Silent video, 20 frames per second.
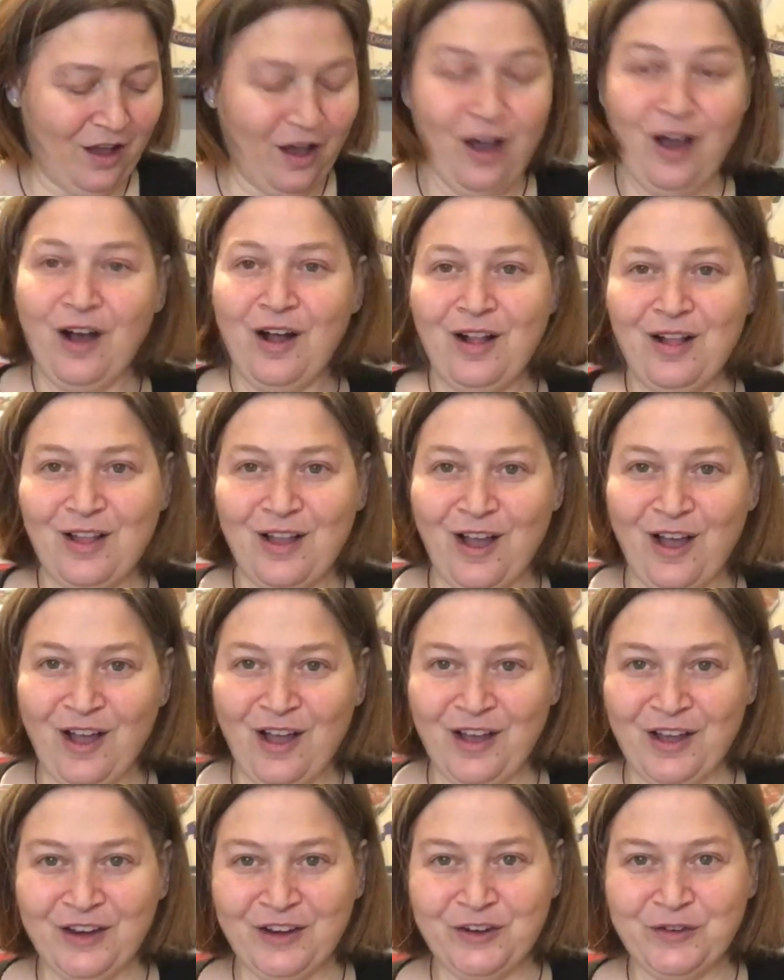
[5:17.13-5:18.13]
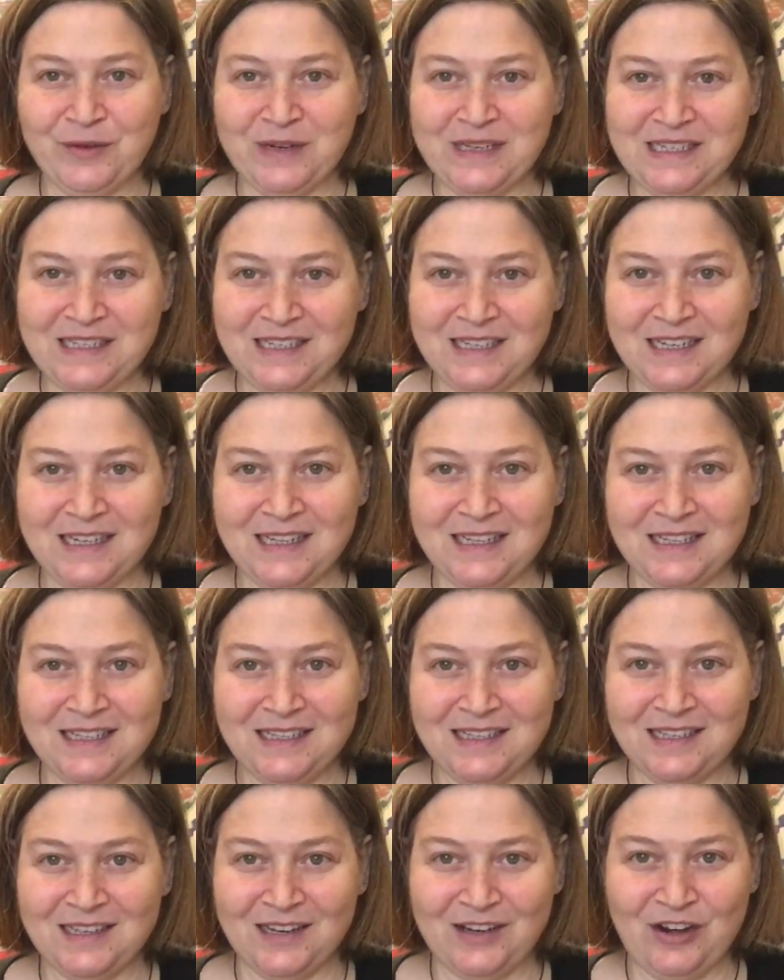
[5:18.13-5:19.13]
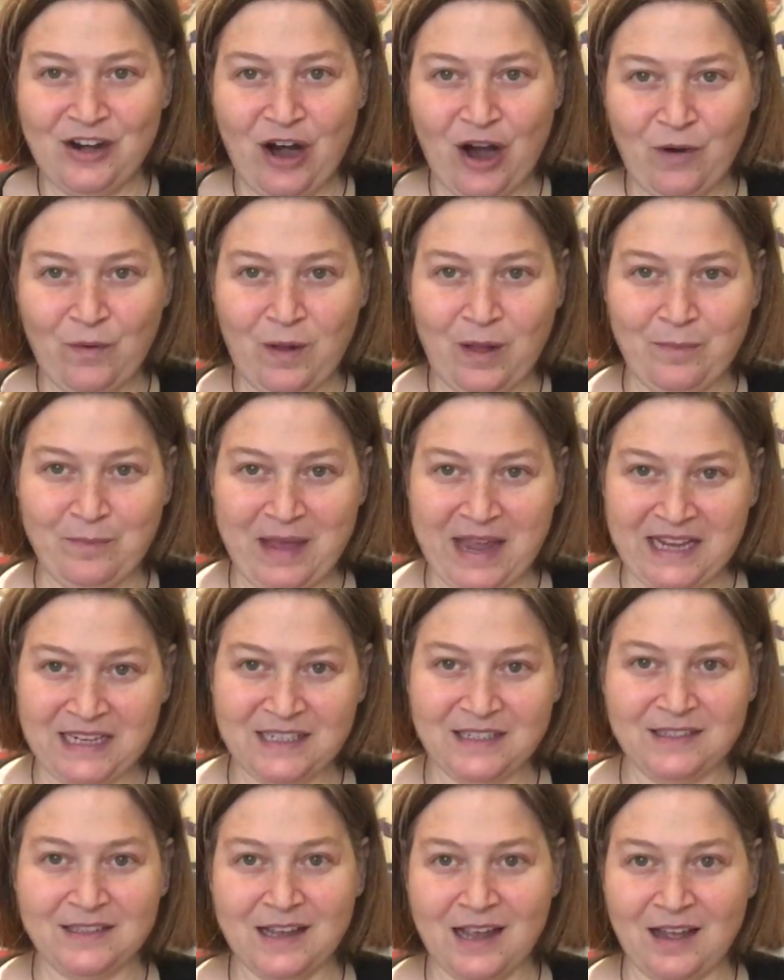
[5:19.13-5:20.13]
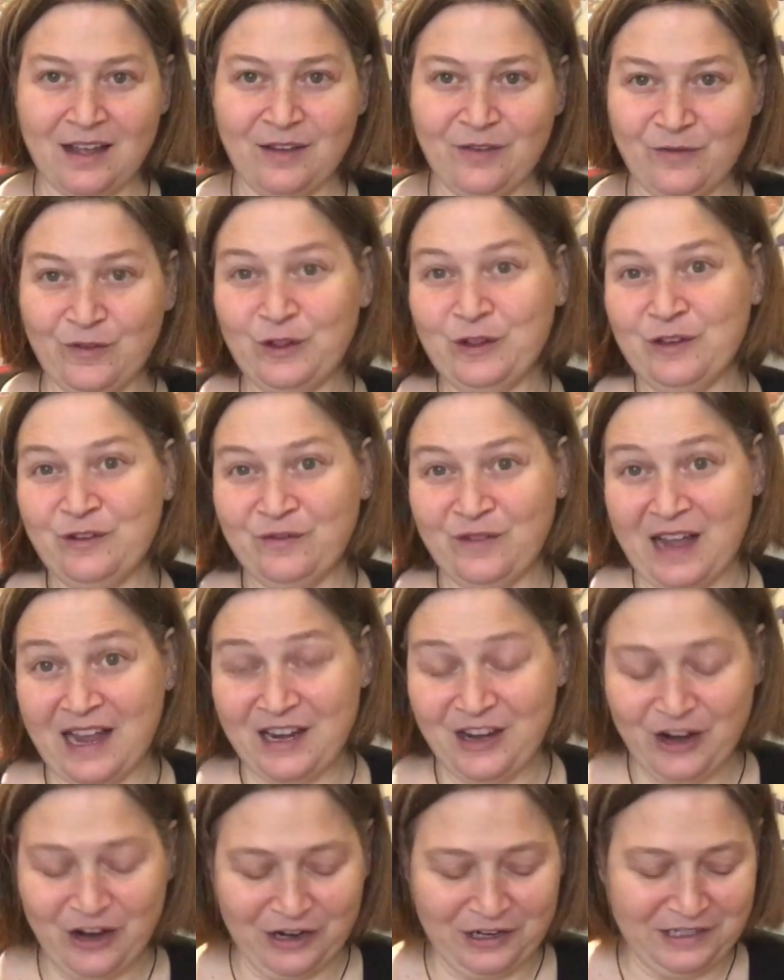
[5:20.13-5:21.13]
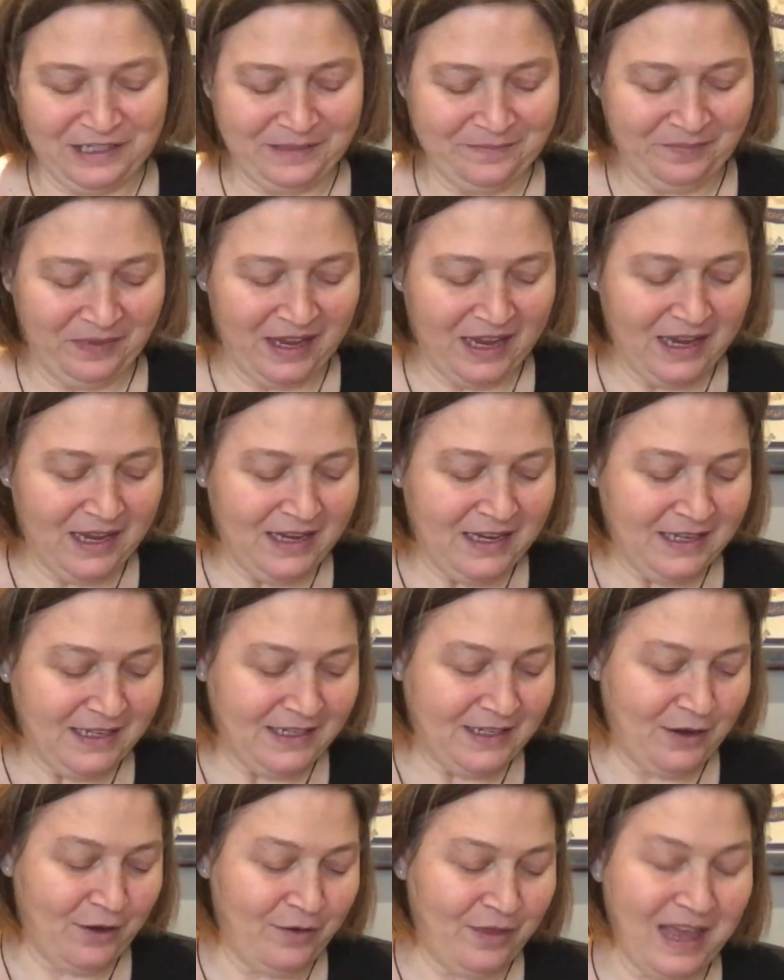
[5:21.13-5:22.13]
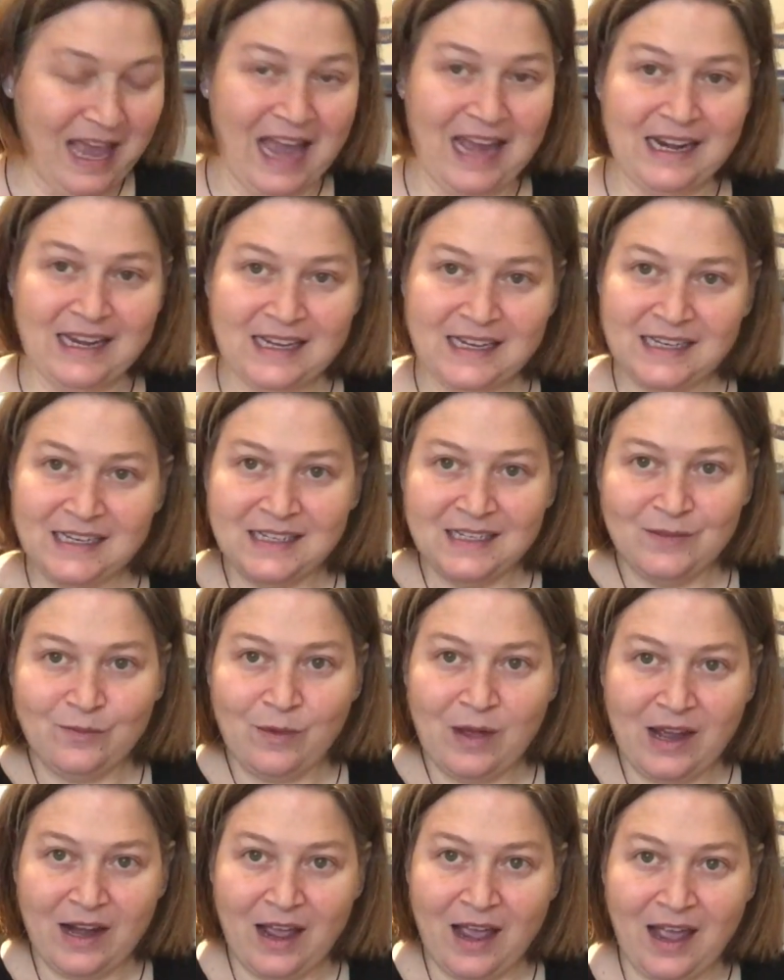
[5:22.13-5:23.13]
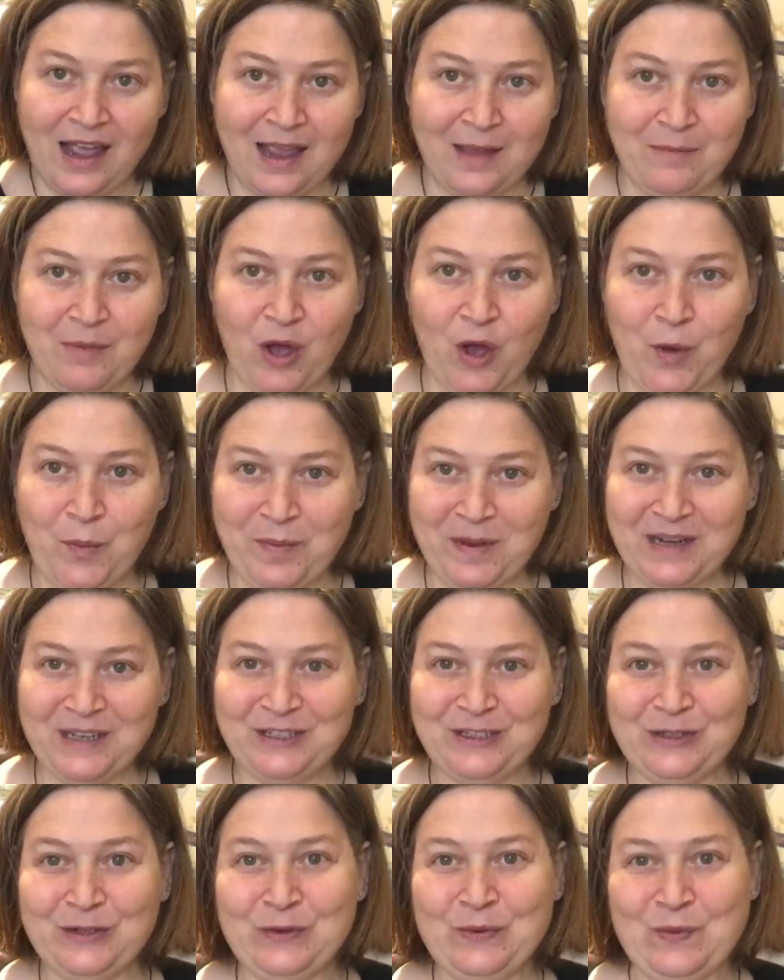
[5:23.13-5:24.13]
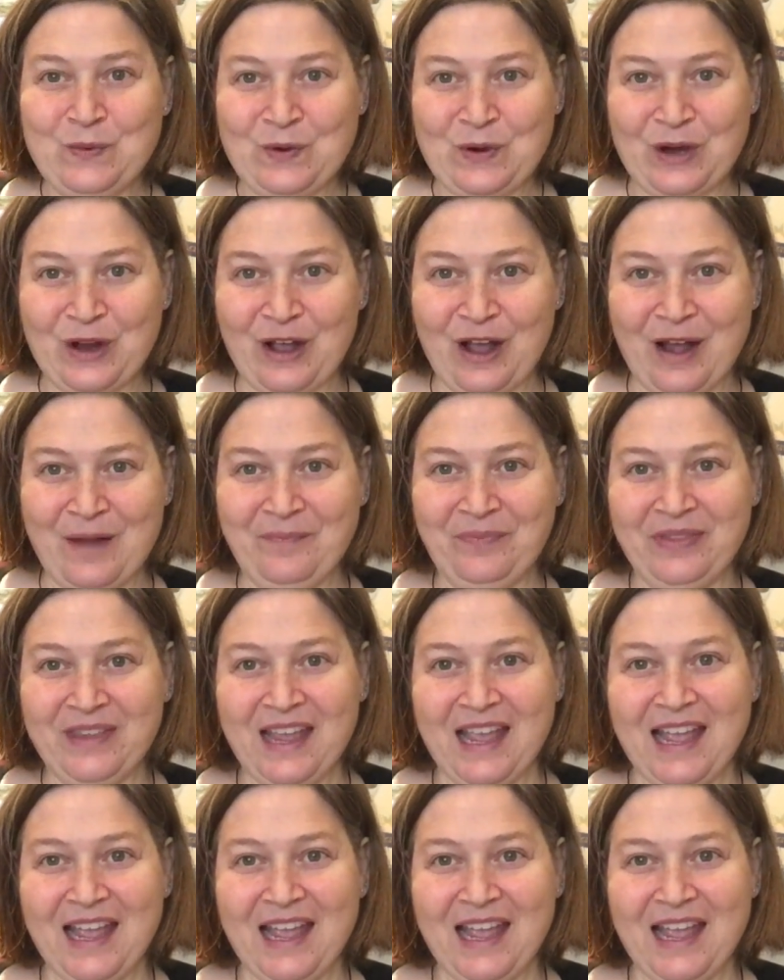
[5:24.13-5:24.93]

all on Kristen's narwhal base Woolen Vine yarns. So that is what I'm hoping to work on.